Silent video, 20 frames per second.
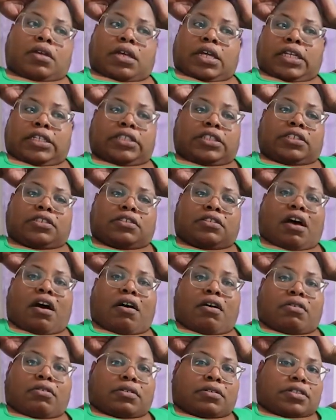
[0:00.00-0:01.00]
he just
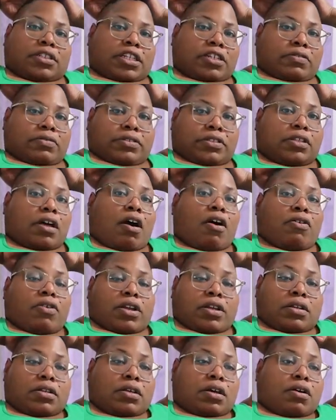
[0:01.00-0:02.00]
talks. He was
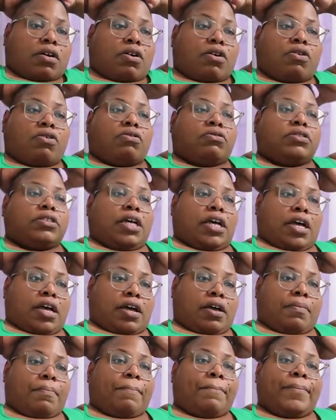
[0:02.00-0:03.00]
talking the whole
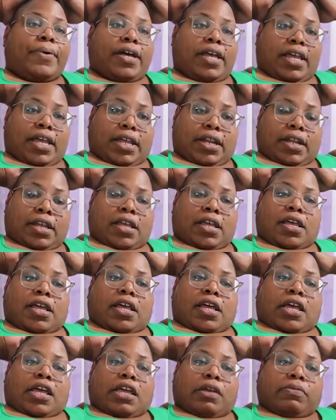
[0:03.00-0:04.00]
time, but
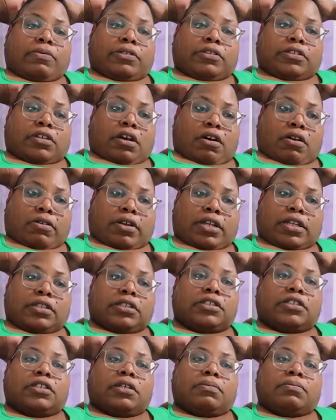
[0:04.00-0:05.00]
he was
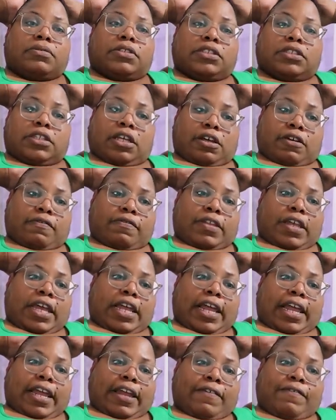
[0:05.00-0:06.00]
talking some stuff
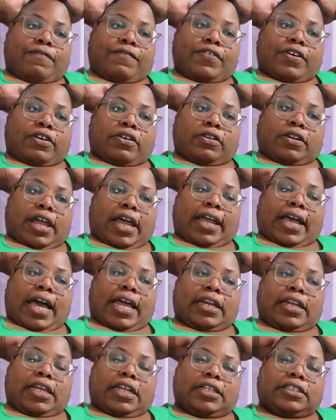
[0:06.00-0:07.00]
that it felt like
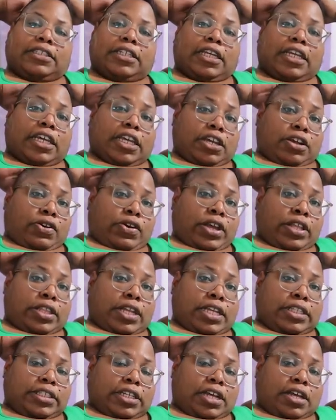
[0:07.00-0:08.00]
I needed to hear at
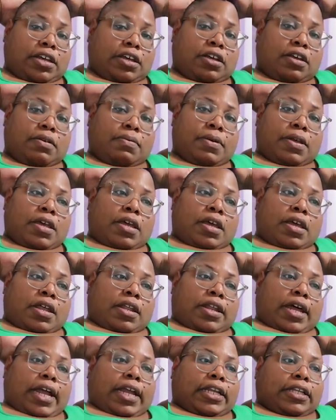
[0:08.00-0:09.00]
that time.
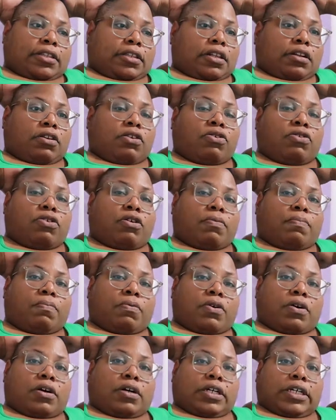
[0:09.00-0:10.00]
Like the Lord
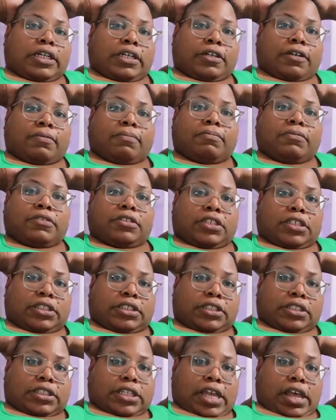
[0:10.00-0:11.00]
brought him
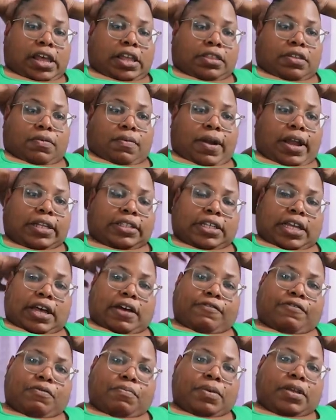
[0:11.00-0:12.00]
just at the right
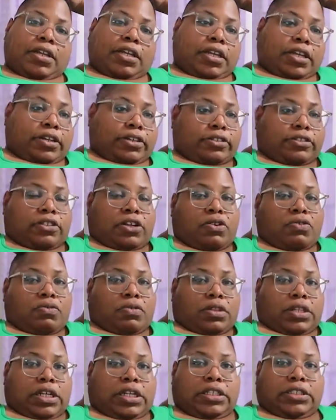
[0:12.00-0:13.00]
time for me to hear
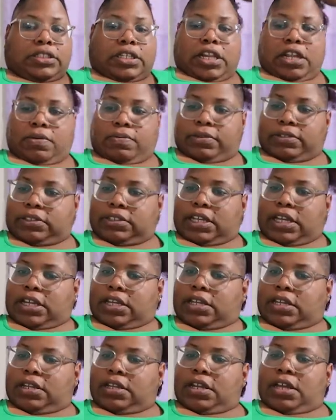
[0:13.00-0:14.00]
certain things that he was
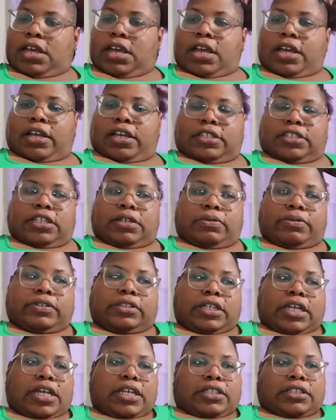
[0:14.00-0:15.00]
saying. Because he was
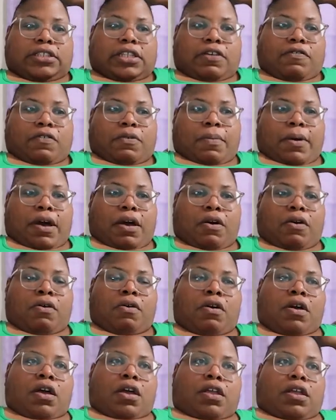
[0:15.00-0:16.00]
saying stuff
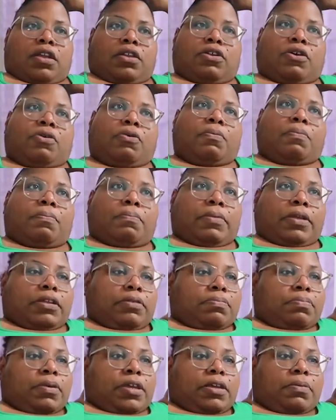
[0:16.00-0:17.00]
about, you know,
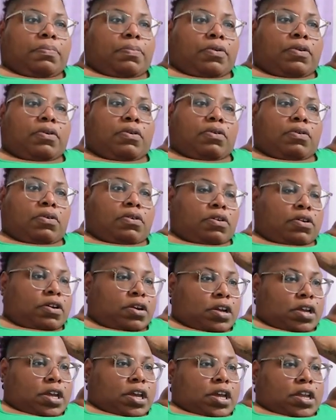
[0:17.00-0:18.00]
meeting people,
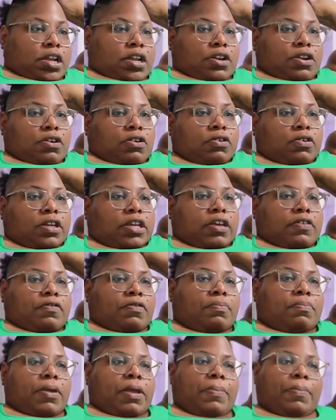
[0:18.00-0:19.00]
or, you know,
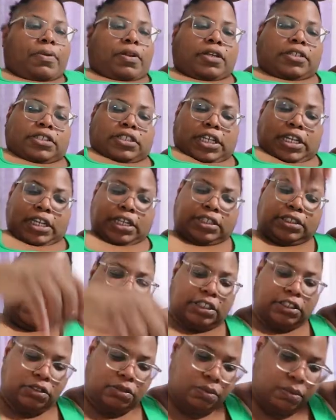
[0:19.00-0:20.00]
giving people a chance
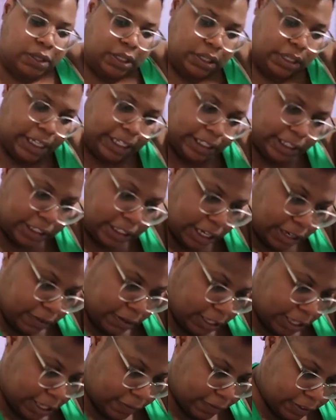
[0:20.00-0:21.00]
that you wouldn't
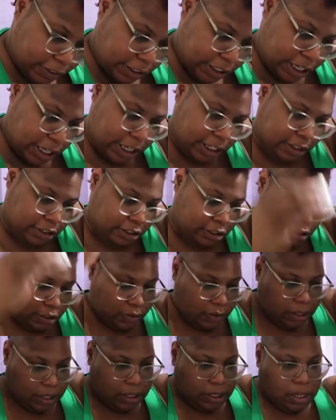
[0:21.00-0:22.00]
necessarily give a chance
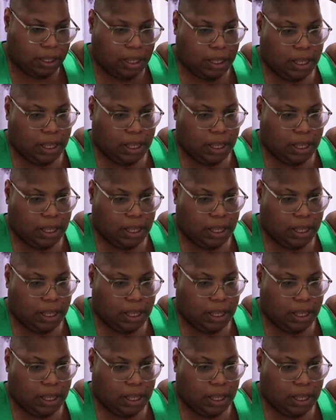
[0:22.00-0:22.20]
to,